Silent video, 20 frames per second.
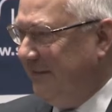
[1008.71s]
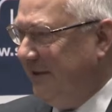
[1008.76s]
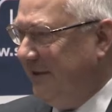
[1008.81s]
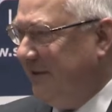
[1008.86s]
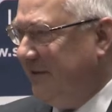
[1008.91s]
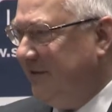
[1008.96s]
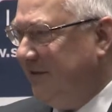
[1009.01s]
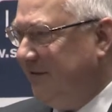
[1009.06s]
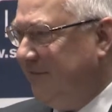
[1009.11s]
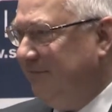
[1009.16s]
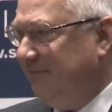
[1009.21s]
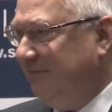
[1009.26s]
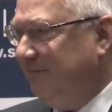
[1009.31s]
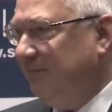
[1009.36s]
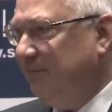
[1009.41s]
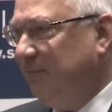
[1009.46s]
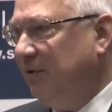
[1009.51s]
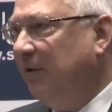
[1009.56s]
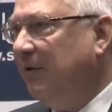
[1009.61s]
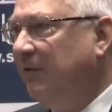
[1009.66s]
It's,
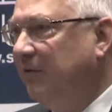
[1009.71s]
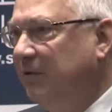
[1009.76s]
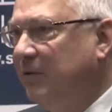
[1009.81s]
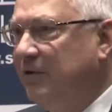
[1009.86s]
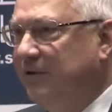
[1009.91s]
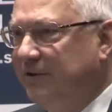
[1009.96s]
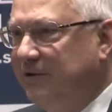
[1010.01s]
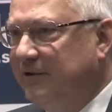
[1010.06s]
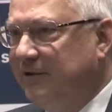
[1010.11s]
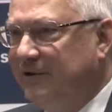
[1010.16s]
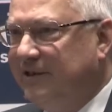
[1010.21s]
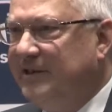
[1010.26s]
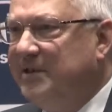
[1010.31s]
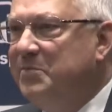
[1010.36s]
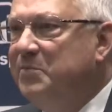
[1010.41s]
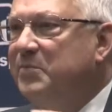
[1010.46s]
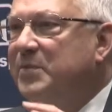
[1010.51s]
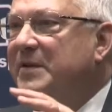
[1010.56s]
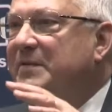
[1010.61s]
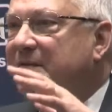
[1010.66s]
of course, a
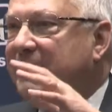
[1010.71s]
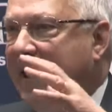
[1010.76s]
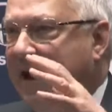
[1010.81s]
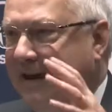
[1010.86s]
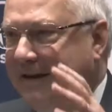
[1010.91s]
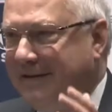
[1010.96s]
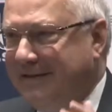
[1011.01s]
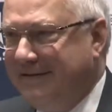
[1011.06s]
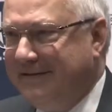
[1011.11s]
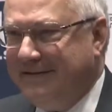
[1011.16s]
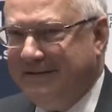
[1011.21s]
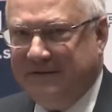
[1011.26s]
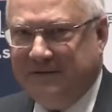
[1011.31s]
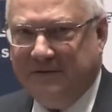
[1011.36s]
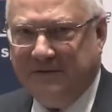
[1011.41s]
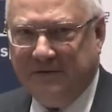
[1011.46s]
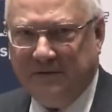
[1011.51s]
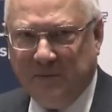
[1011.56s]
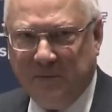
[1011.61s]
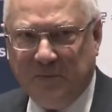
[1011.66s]
simplified
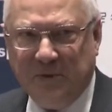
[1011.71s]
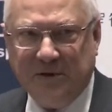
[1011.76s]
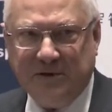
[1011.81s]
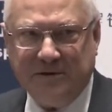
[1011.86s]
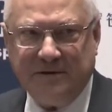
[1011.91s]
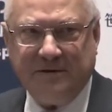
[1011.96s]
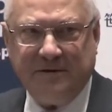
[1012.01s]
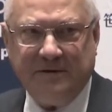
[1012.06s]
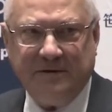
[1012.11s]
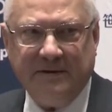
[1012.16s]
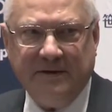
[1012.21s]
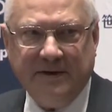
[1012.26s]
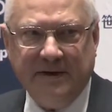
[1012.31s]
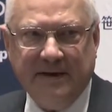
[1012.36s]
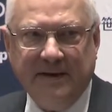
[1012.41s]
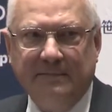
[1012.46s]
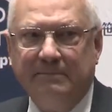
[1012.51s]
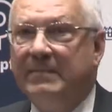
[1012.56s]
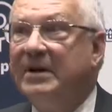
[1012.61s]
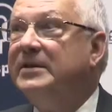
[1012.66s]
picture,
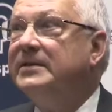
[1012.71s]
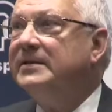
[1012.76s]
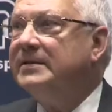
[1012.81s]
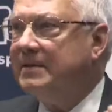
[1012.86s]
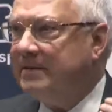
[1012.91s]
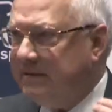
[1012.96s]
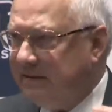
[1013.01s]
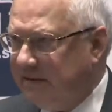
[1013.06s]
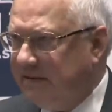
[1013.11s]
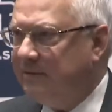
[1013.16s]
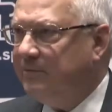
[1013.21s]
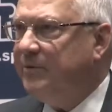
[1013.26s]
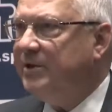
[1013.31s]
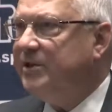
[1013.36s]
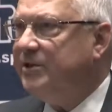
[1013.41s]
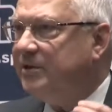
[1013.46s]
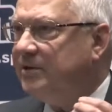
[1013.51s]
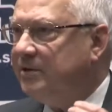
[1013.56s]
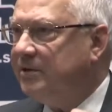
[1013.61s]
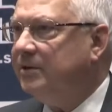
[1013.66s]
but
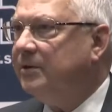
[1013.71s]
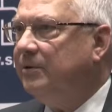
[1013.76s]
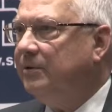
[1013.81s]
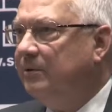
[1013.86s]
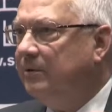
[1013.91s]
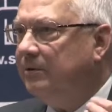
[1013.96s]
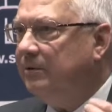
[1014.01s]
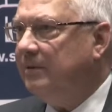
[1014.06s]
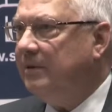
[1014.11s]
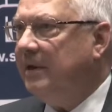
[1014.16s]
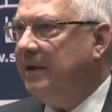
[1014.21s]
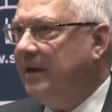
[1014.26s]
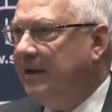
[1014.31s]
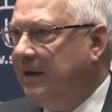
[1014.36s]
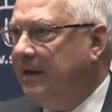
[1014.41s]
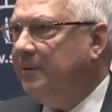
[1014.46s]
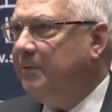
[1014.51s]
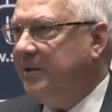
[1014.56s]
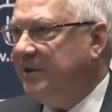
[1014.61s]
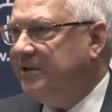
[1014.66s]
which
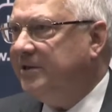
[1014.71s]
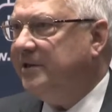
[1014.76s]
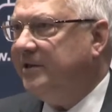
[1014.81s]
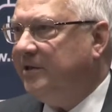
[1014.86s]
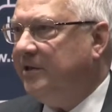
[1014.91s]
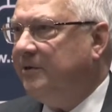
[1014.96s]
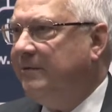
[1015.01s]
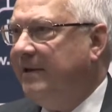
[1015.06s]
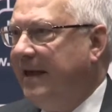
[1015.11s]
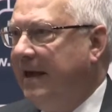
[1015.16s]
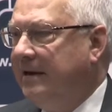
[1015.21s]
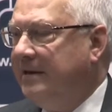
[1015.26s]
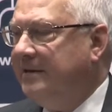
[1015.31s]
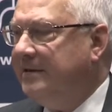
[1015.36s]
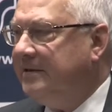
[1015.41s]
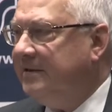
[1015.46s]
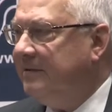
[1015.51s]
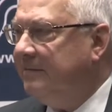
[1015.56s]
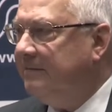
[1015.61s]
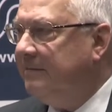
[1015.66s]
is a
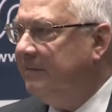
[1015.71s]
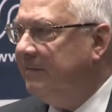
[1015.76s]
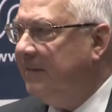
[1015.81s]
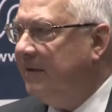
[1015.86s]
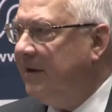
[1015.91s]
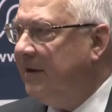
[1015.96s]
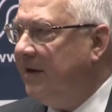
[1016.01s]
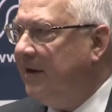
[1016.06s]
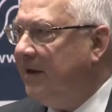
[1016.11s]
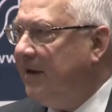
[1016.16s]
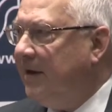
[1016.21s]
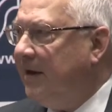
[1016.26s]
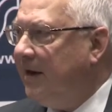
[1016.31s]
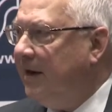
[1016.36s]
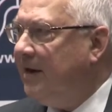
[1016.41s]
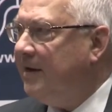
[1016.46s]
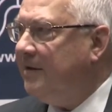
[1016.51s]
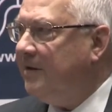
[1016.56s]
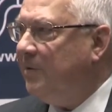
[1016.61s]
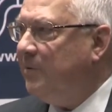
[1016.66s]
reality.
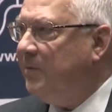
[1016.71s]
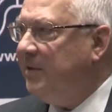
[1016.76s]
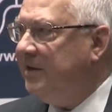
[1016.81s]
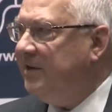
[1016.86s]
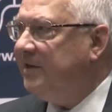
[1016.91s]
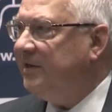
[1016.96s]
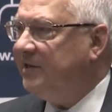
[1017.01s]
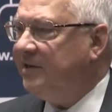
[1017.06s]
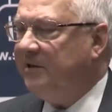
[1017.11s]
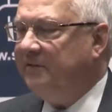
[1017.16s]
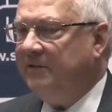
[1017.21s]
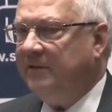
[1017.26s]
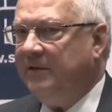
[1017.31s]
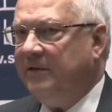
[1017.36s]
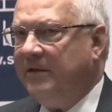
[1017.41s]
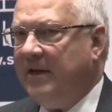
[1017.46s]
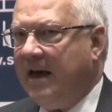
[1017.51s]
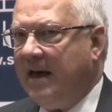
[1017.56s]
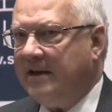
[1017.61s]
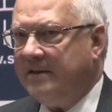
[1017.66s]
And we
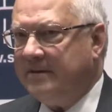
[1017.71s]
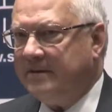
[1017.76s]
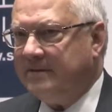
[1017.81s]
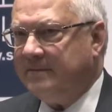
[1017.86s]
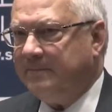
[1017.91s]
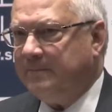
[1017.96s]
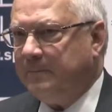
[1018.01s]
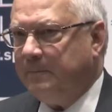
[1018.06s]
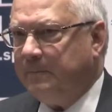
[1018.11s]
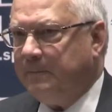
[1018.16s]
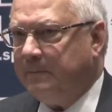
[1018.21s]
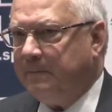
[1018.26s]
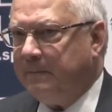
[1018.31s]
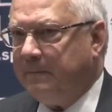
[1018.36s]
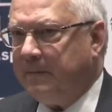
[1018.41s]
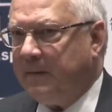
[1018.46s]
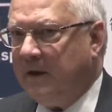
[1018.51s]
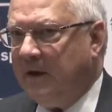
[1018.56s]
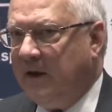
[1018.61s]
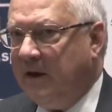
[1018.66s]
discovered that,
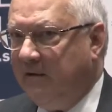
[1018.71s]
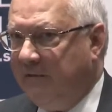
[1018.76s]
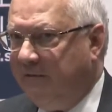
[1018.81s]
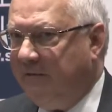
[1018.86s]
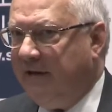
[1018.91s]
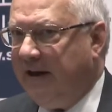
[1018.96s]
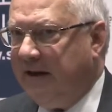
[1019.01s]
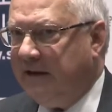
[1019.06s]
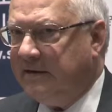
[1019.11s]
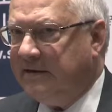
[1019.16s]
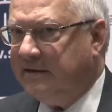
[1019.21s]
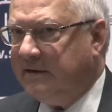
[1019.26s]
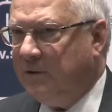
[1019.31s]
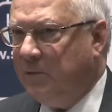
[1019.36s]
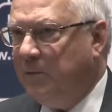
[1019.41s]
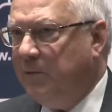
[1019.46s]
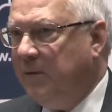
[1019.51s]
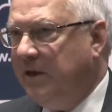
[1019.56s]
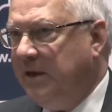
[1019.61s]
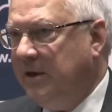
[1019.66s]
in fact,
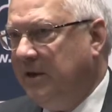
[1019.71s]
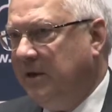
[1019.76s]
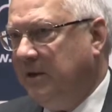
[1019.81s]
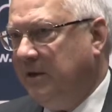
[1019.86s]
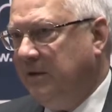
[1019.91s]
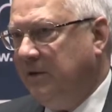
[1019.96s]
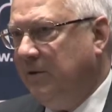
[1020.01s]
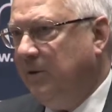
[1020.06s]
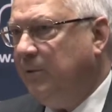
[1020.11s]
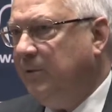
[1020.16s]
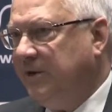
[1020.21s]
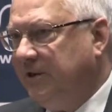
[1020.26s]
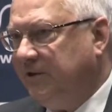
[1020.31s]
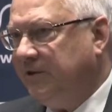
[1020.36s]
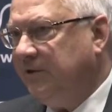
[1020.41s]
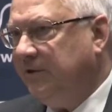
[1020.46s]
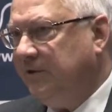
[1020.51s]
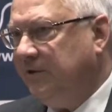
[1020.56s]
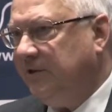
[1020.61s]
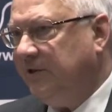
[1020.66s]
we, the
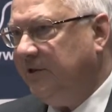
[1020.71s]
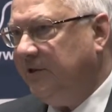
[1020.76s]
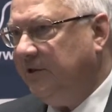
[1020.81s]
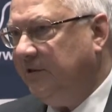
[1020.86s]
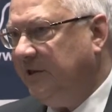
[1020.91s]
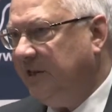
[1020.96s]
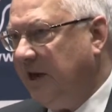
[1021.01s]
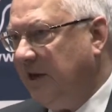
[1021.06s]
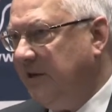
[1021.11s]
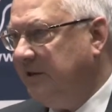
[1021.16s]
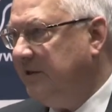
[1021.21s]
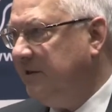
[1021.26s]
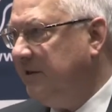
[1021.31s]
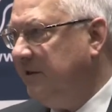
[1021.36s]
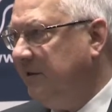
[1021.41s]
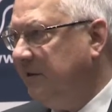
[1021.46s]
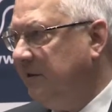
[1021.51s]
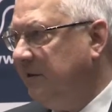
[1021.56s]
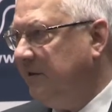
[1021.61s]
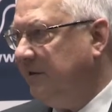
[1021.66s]
Western
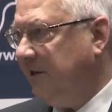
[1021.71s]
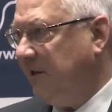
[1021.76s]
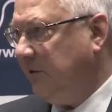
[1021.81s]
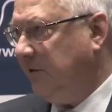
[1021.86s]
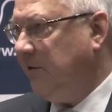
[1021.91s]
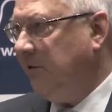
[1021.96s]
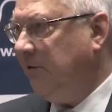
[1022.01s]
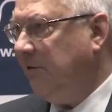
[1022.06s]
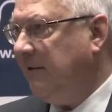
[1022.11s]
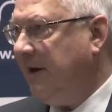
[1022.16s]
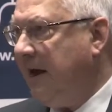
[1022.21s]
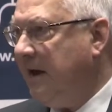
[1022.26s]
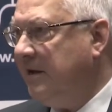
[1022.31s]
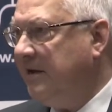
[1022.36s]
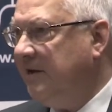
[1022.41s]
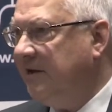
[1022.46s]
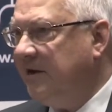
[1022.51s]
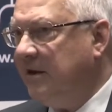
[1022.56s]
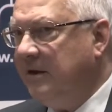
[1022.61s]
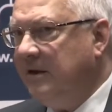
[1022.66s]
societies,
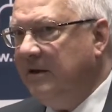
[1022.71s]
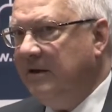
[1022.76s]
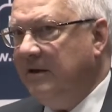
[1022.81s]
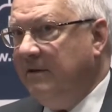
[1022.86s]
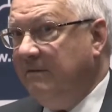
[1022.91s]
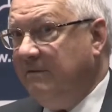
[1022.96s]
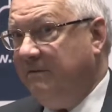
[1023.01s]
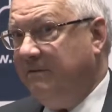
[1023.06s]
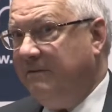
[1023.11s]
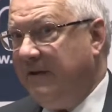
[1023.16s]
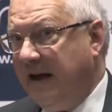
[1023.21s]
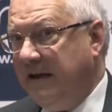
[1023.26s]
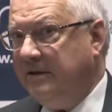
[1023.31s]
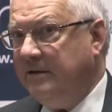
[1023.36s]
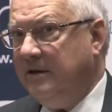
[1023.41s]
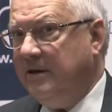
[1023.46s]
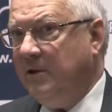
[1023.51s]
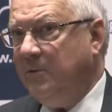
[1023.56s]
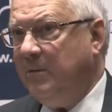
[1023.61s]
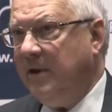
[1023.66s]
secularized,
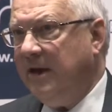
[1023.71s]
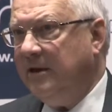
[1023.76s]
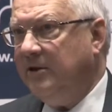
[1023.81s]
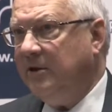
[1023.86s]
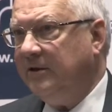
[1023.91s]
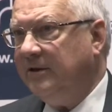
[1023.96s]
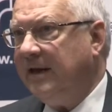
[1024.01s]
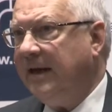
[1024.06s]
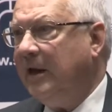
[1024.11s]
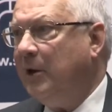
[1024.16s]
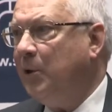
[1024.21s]
finally we are not